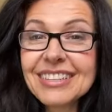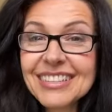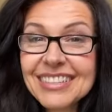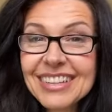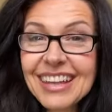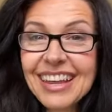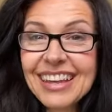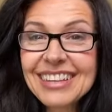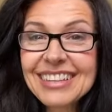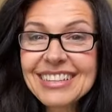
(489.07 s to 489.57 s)

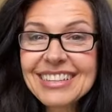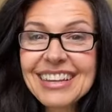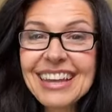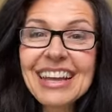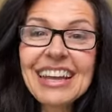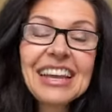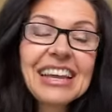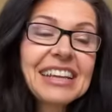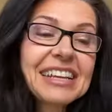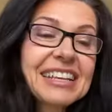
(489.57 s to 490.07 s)
Instead,
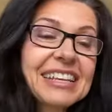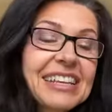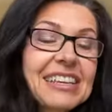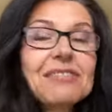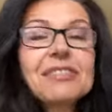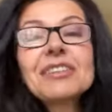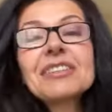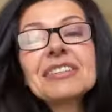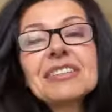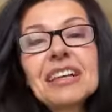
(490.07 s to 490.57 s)

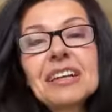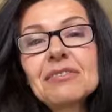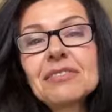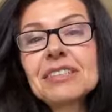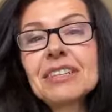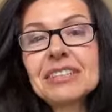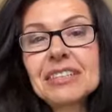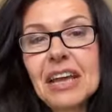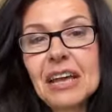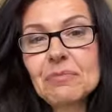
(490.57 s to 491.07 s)
Give
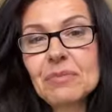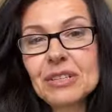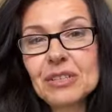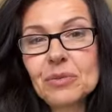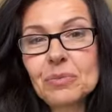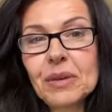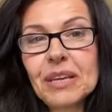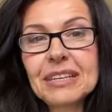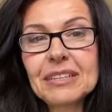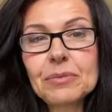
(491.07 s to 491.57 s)
yourself the time
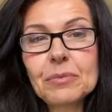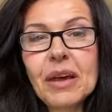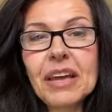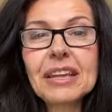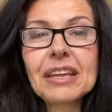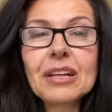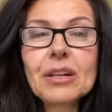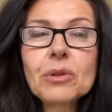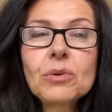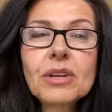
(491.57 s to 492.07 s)
and space
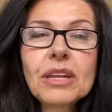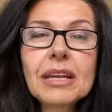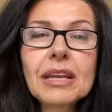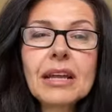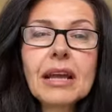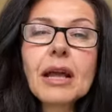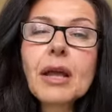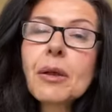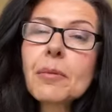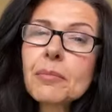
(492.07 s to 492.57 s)
by
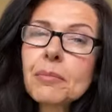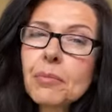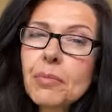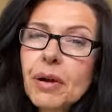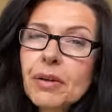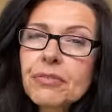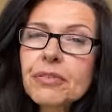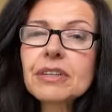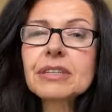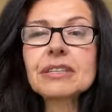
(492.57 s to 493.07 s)
including
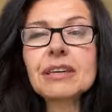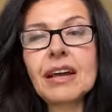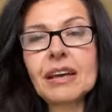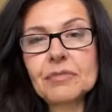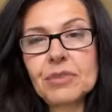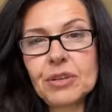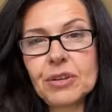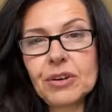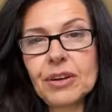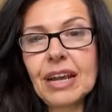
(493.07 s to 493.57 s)
buffer
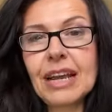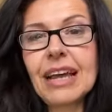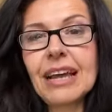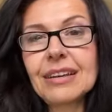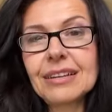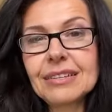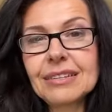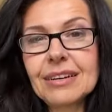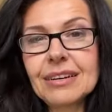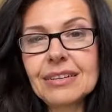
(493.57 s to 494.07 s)
time in your
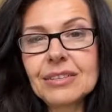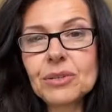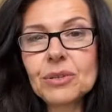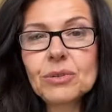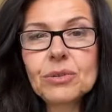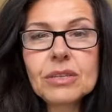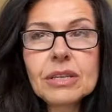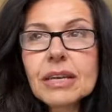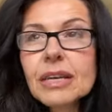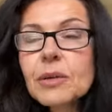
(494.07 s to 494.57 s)
calendar
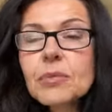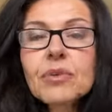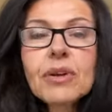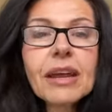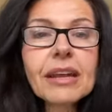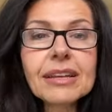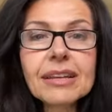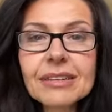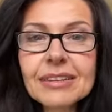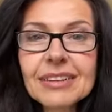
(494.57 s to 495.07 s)
to take a
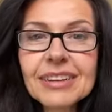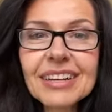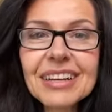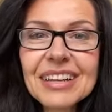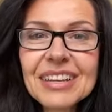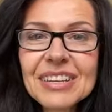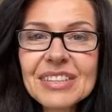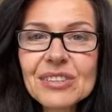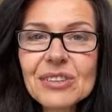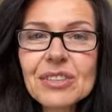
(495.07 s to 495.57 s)
break
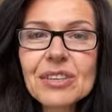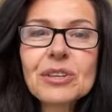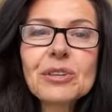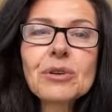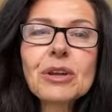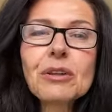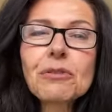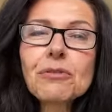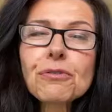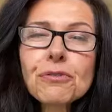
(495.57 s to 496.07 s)
so
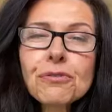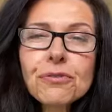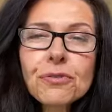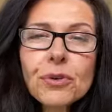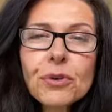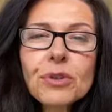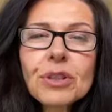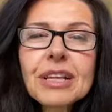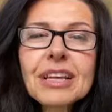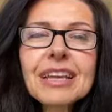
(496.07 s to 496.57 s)
that you can
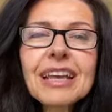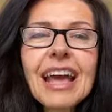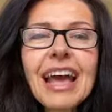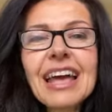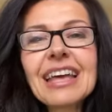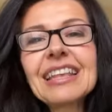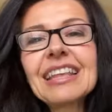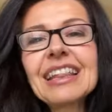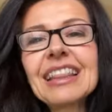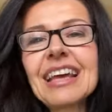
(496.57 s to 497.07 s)
fully
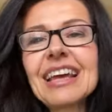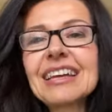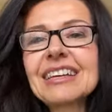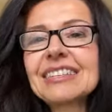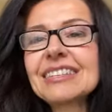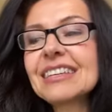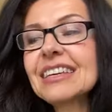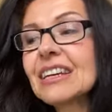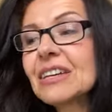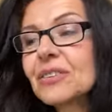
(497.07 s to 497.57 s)

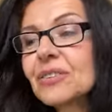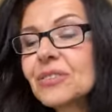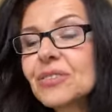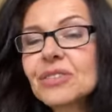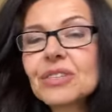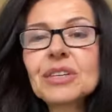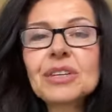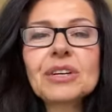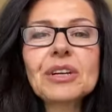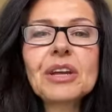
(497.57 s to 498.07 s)
analyze and
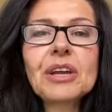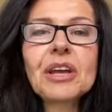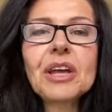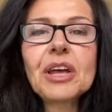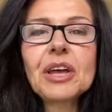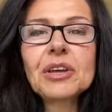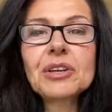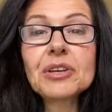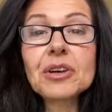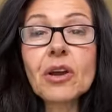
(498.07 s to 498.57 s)
consider
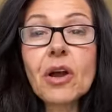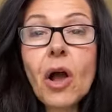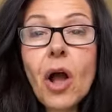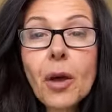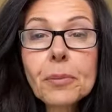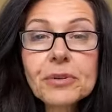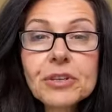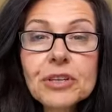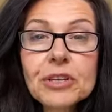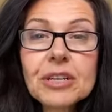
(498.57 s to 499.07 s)
your
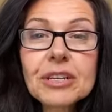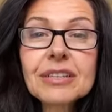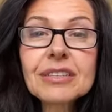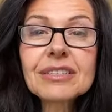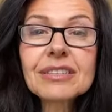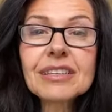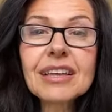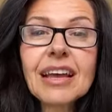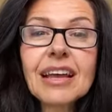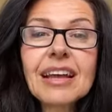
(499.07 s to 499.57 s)

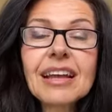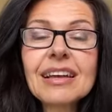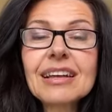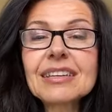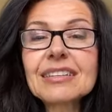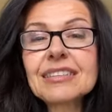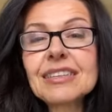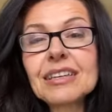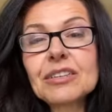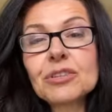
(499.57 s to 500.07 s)
options,
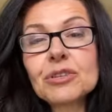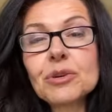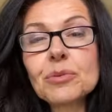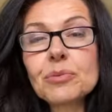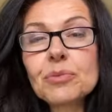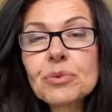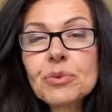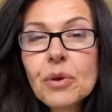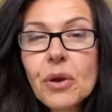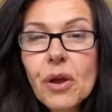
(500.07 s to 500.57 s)
assess
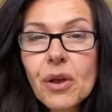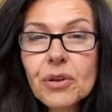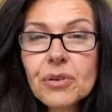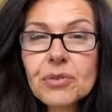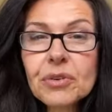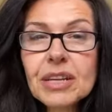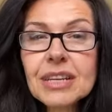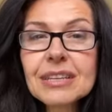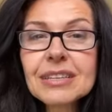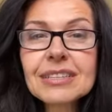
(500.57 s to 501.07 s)
your
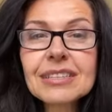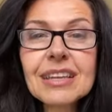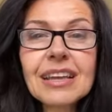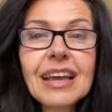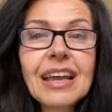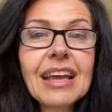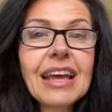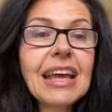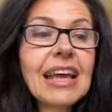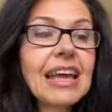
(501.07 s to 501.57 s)
progress,